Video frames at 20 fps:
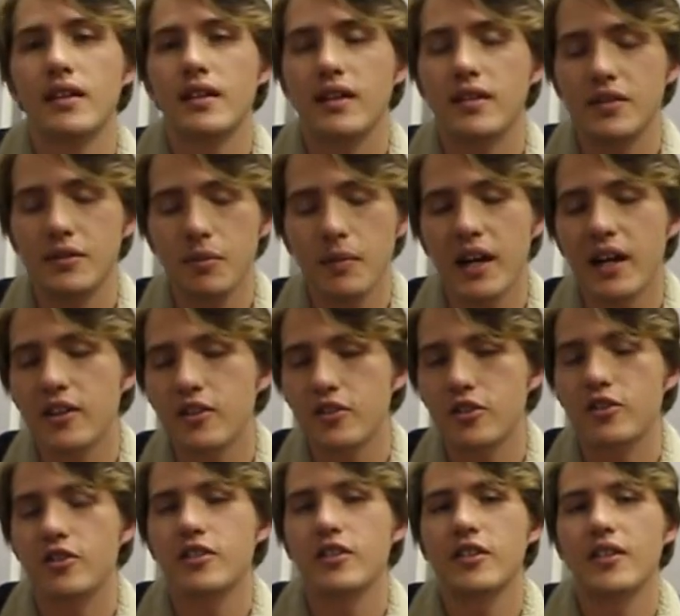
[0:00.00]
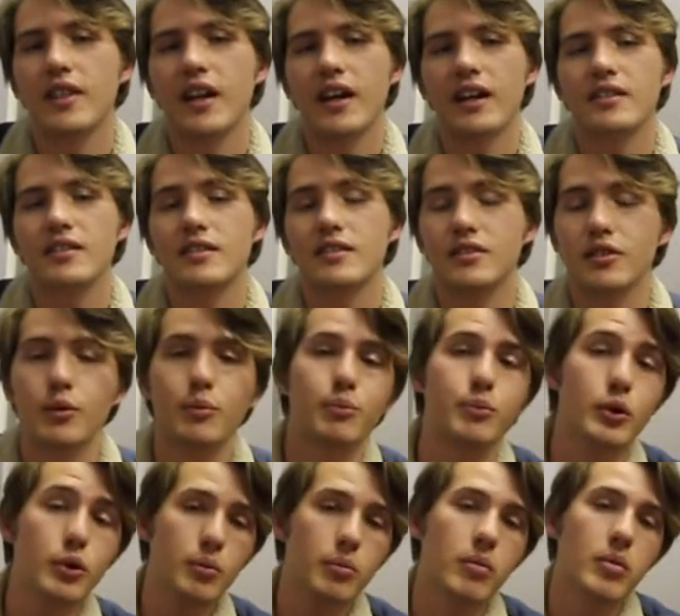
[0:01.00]
smash that
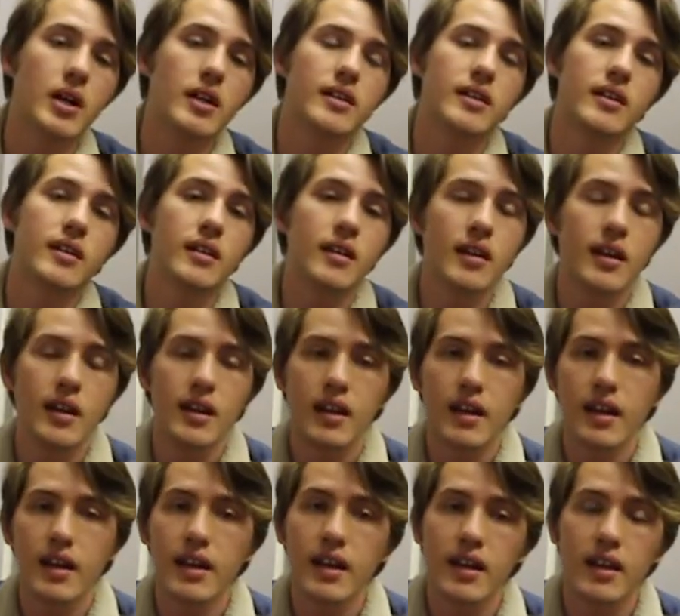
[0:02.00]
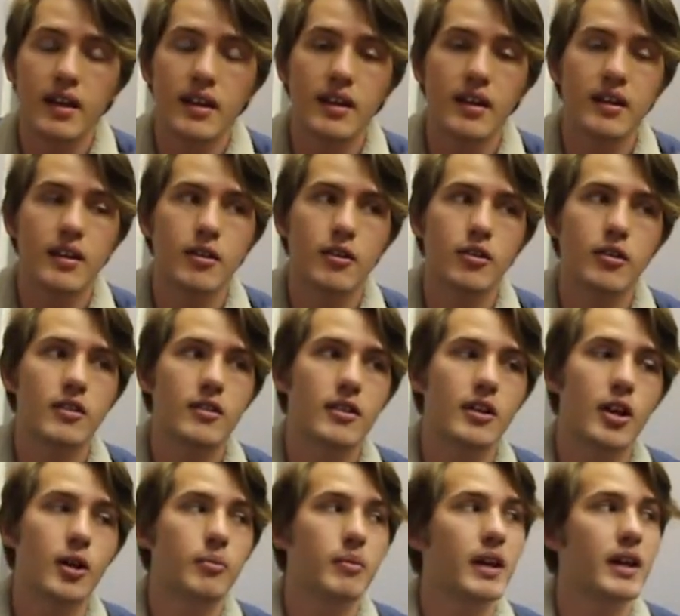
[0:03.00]
sub-boop button and
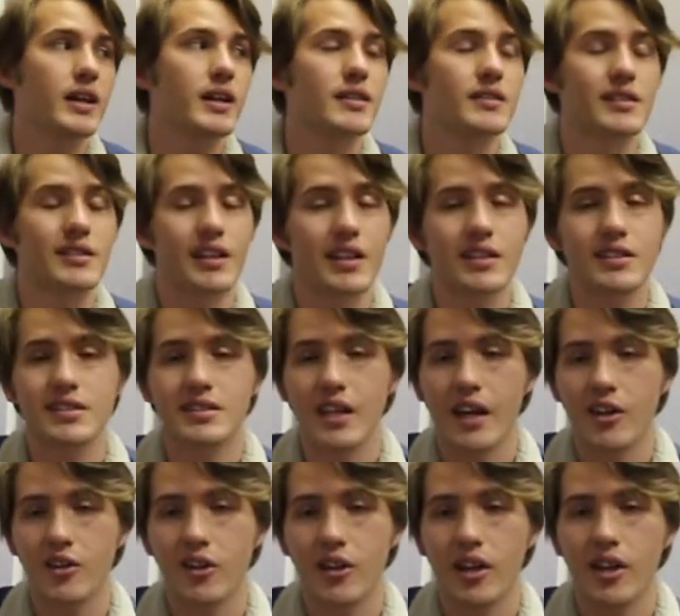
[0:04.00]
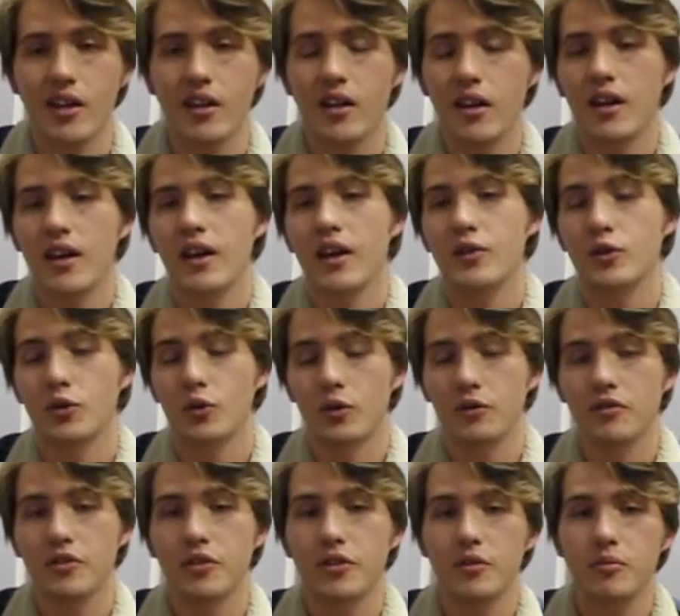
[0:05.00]
come back next Saturday,
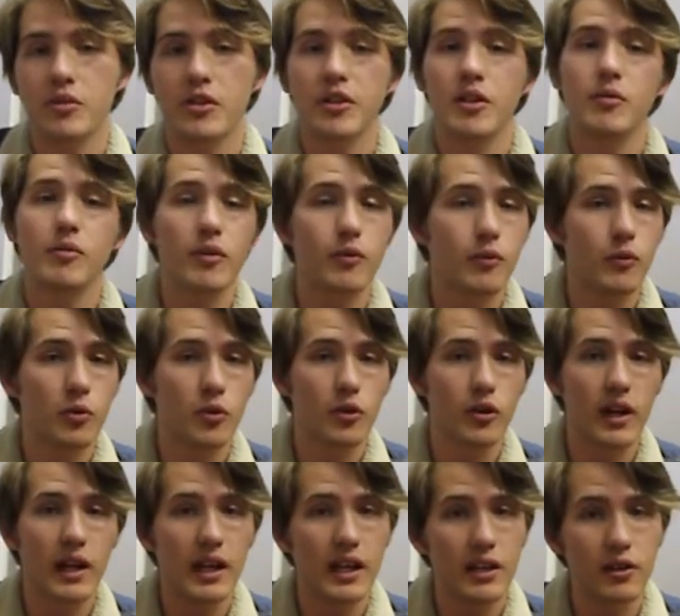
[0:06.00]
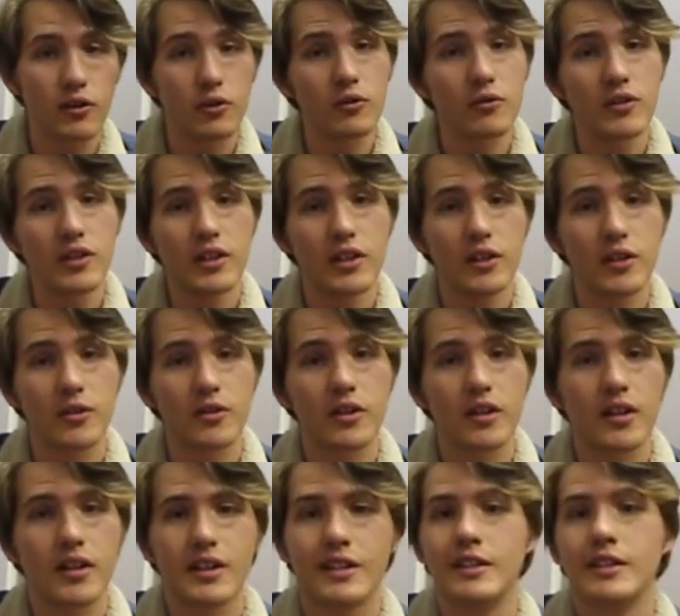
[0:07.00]
12:30 p.m. for a new video.
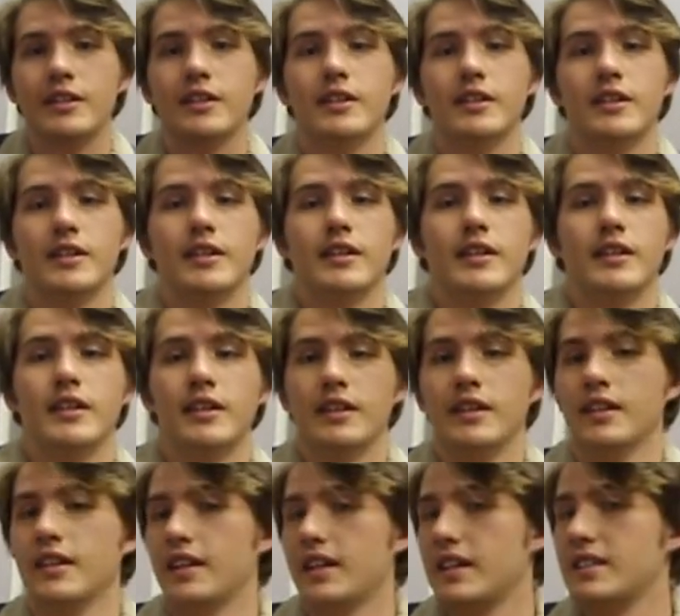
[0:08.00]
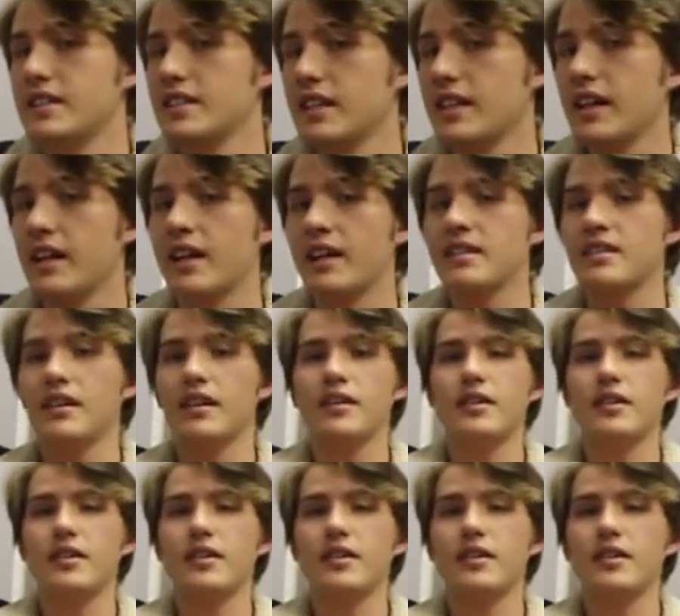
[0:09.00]
That's it guys.